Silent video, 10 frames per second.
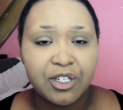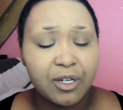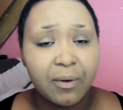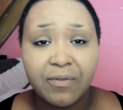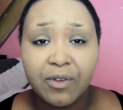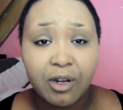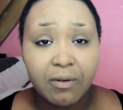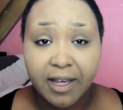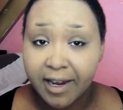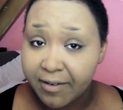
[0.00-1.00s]
So if you
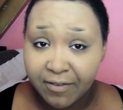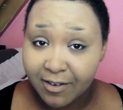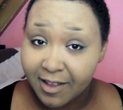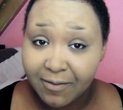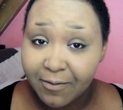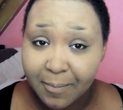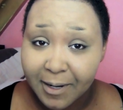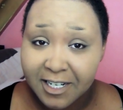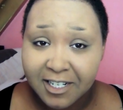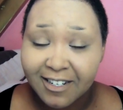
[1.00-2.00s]
don't care for the
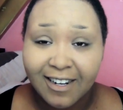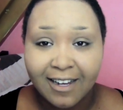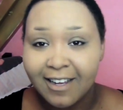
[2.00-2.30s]
information,